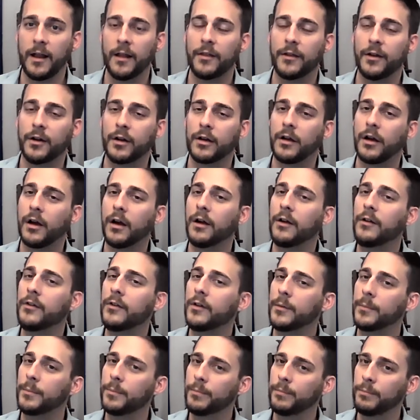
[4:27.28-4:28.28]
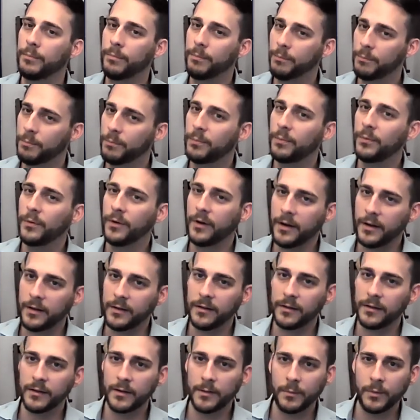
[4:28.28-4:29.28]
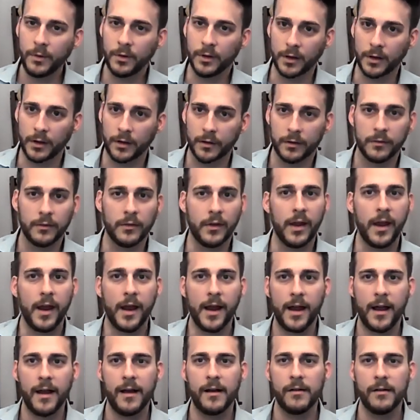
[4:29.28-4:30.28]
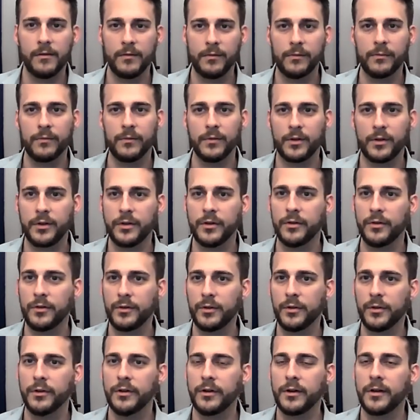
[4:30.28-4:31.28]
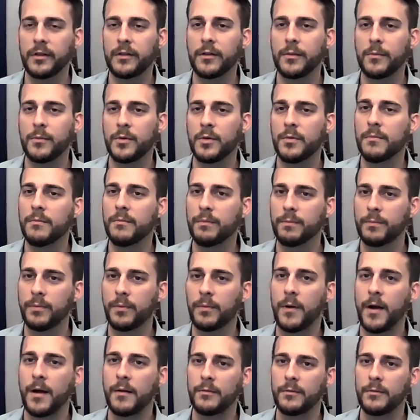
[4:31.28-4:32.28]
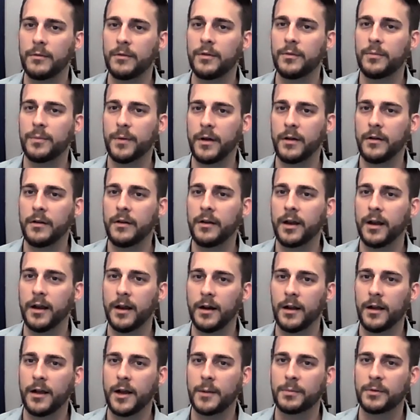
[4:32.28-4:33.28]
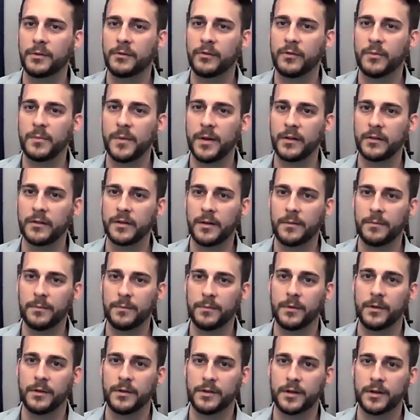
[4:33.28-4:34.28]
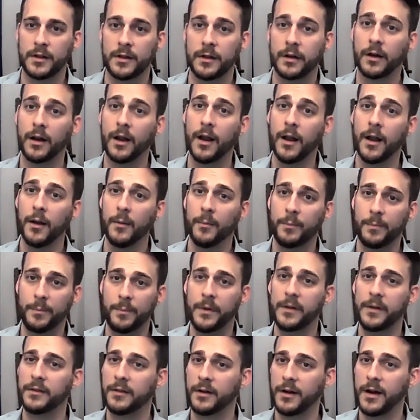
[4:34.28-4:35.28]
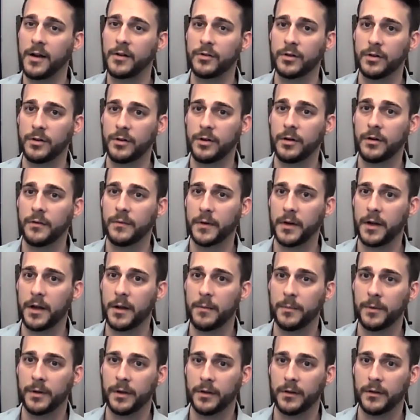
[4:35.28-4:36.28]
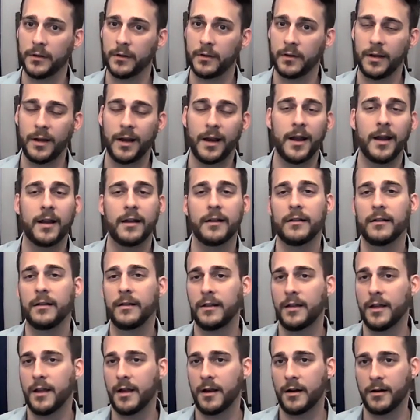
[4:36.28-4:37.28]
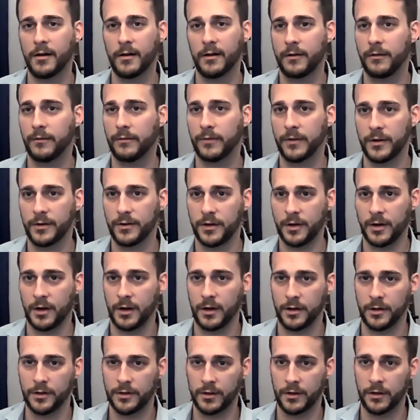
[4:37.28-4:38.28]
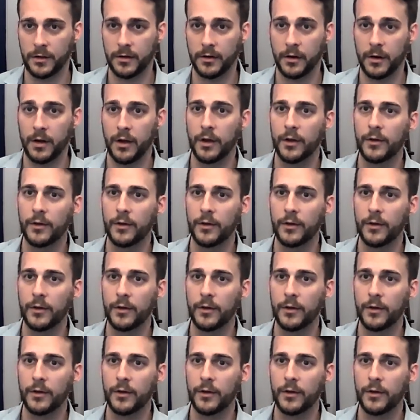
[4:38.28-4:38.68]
Their cars are pretty similar. They have, you look at them, you probably could get a couple of them mixed up with each other, but they're actually 2 different companies, and they aren't infringing on each other.